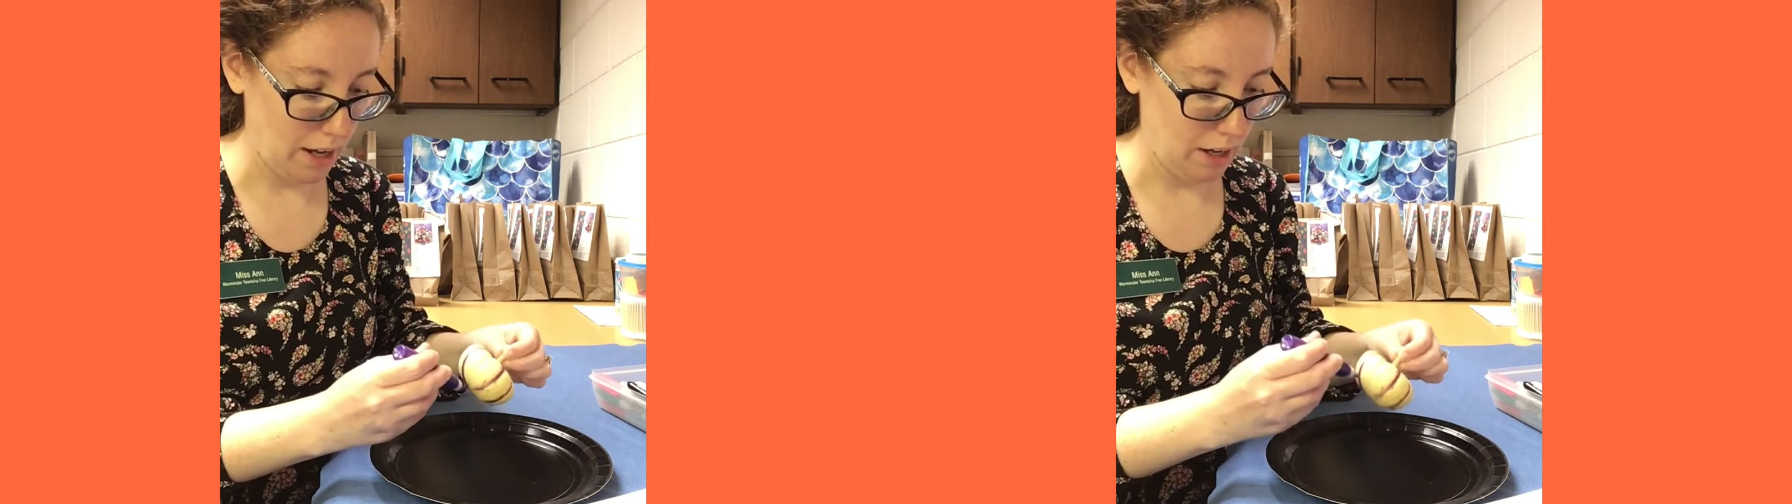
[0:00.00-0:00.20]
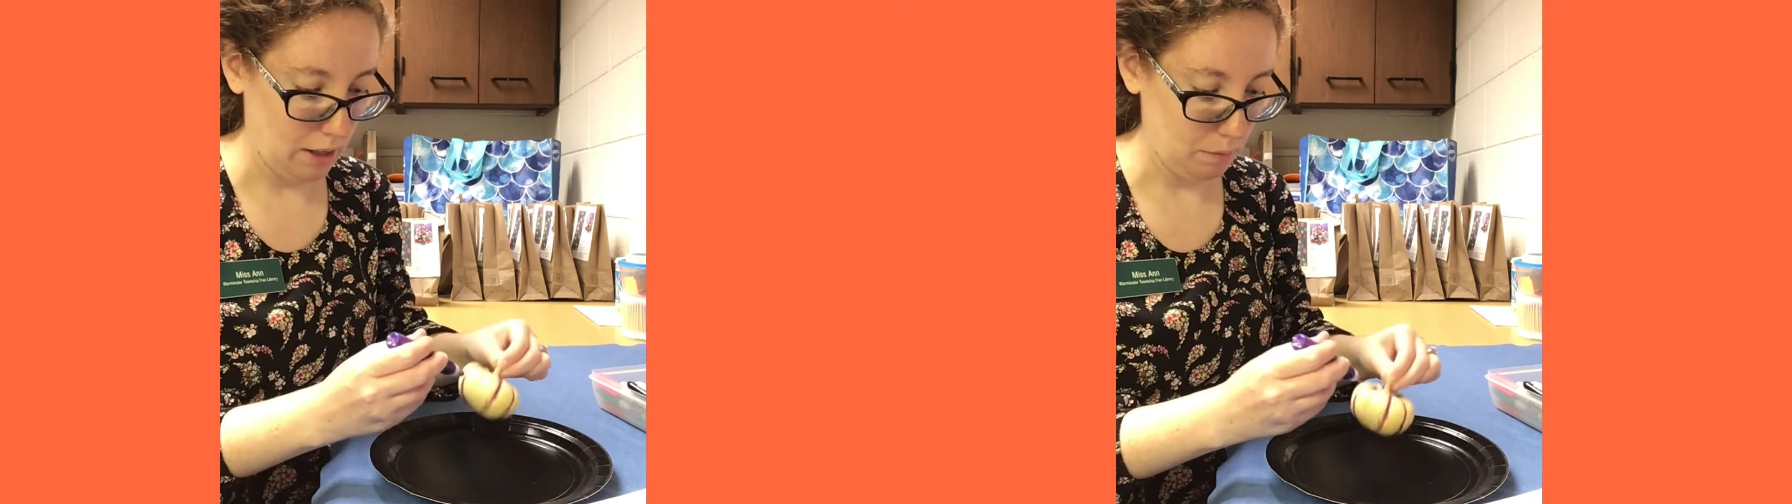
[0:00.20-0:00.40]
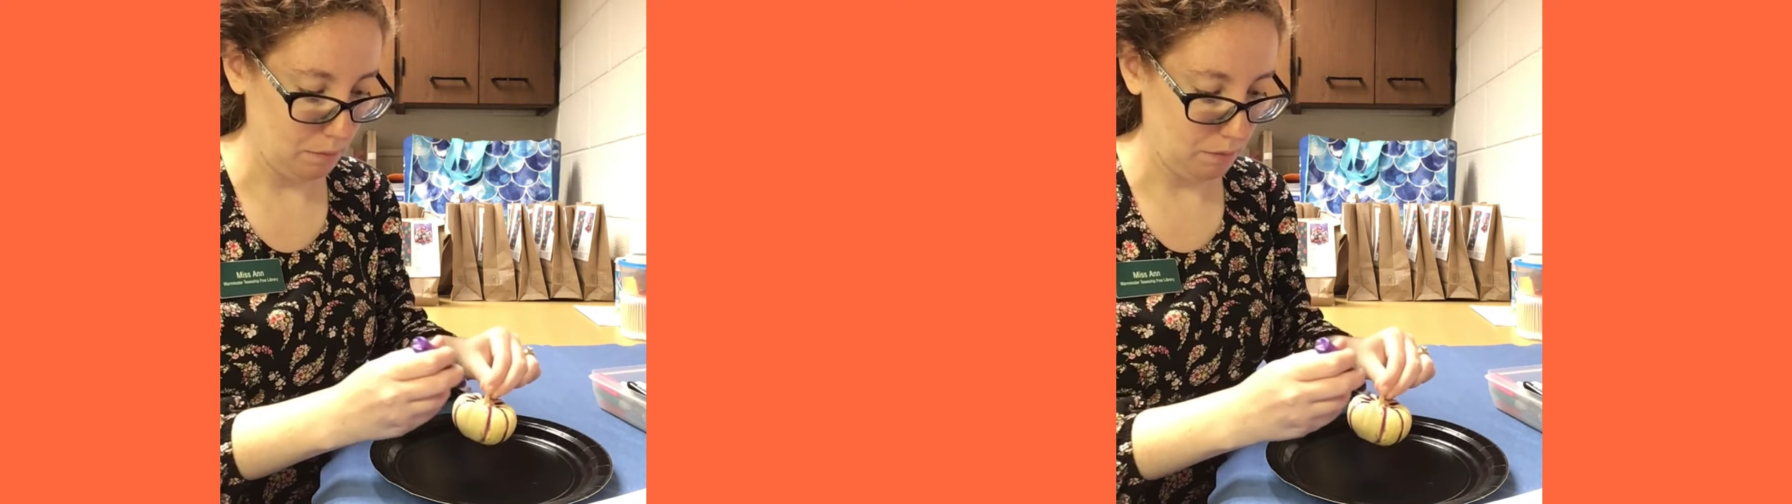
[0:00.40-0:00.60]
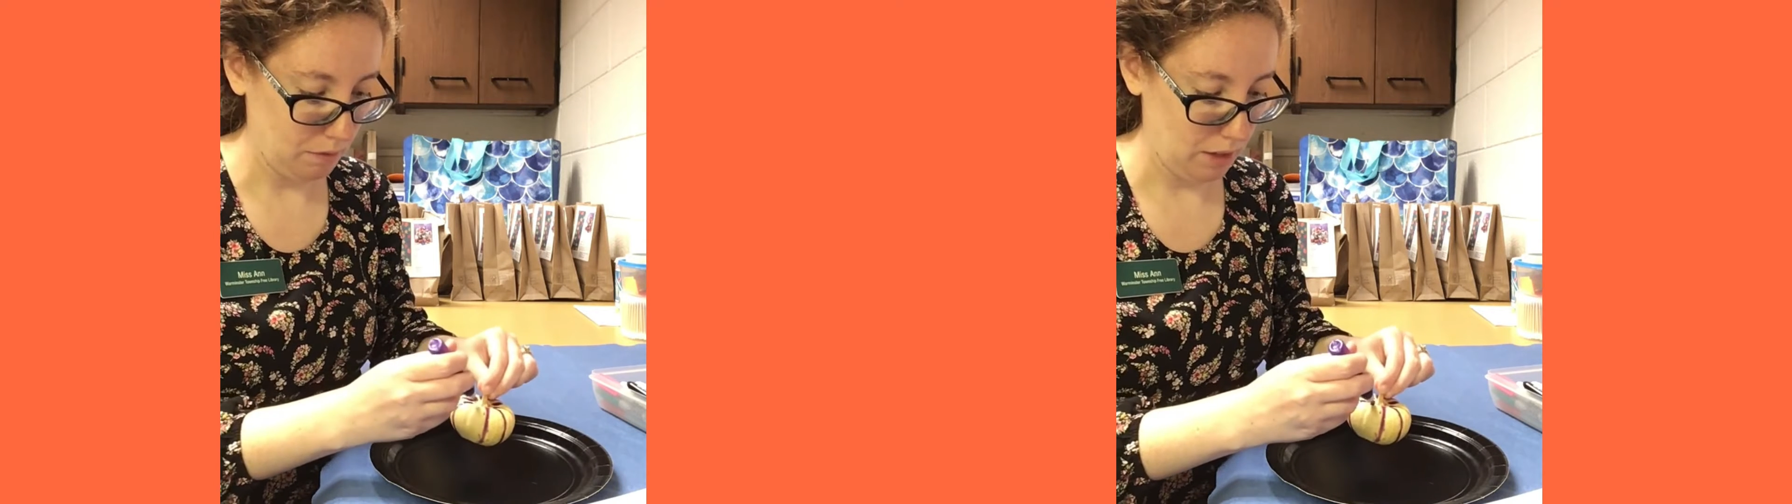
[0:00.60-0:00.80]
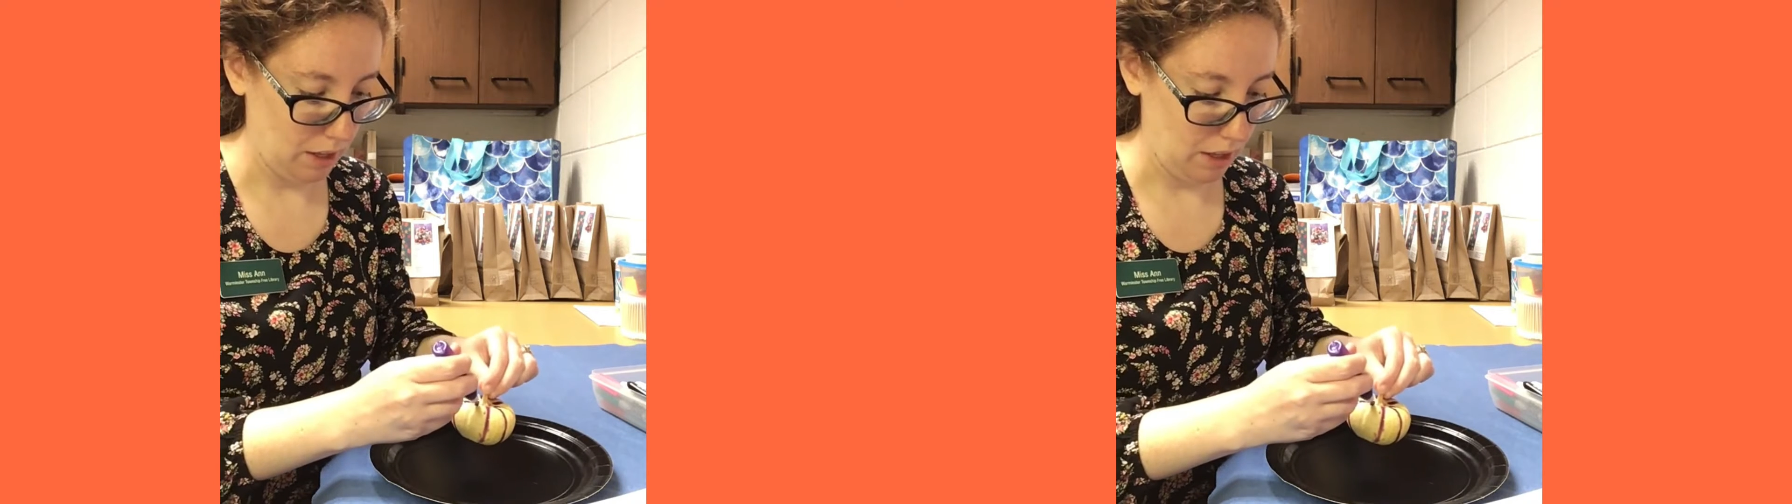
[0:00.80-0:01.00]

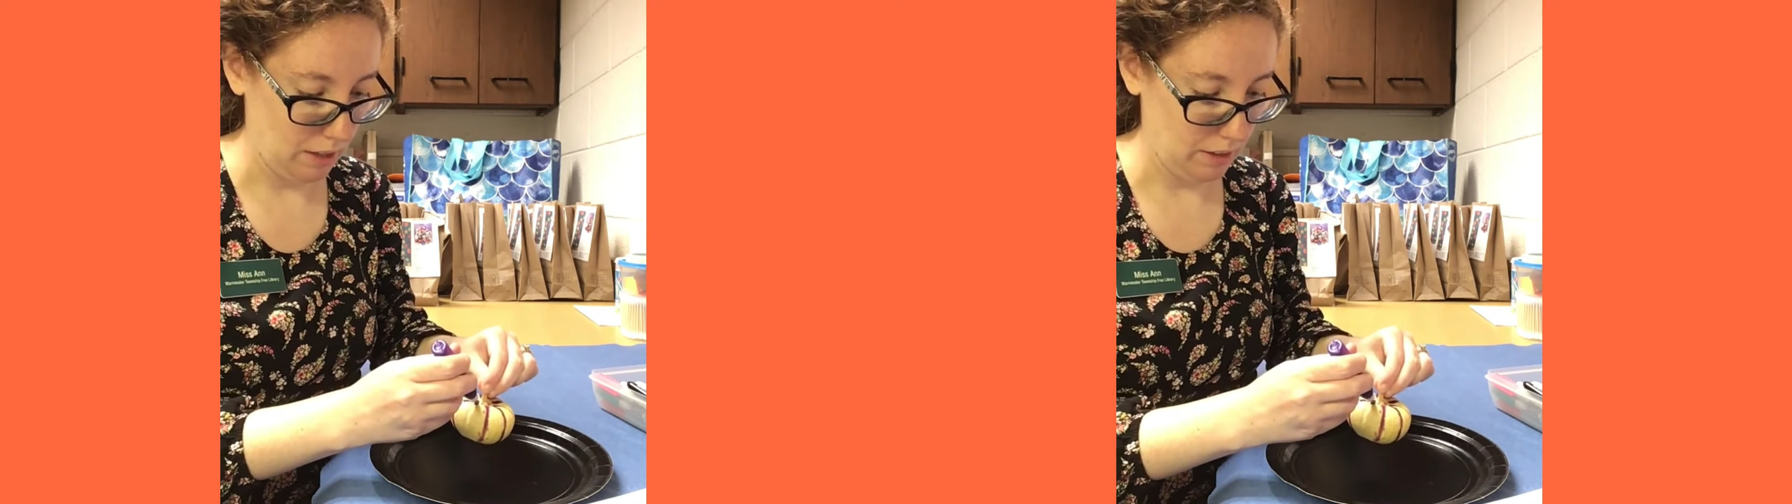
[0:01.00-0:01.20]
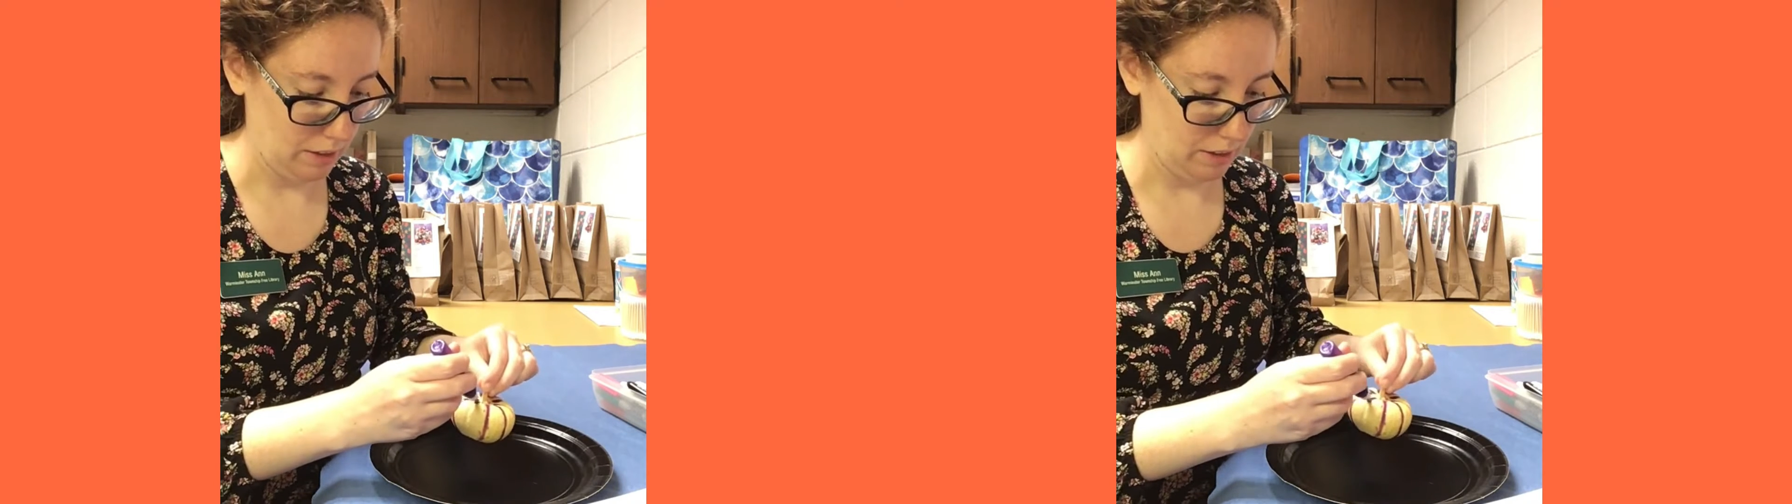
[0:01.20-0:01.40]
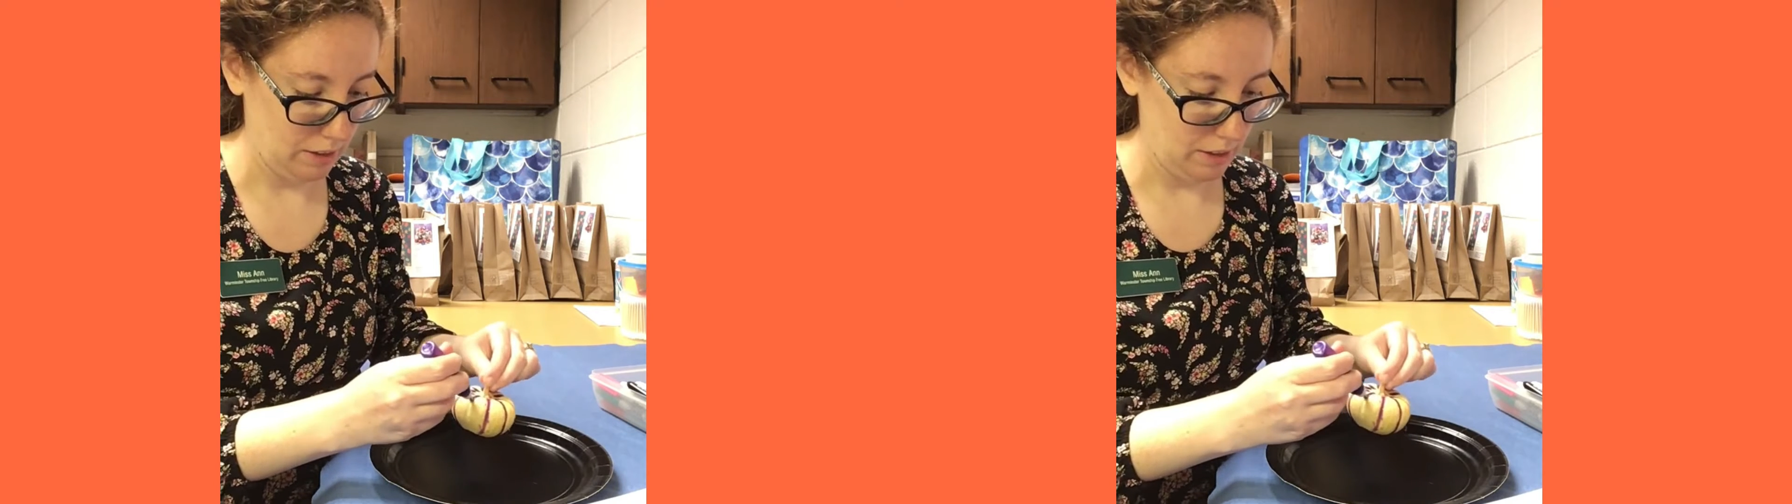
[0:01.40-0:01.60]
and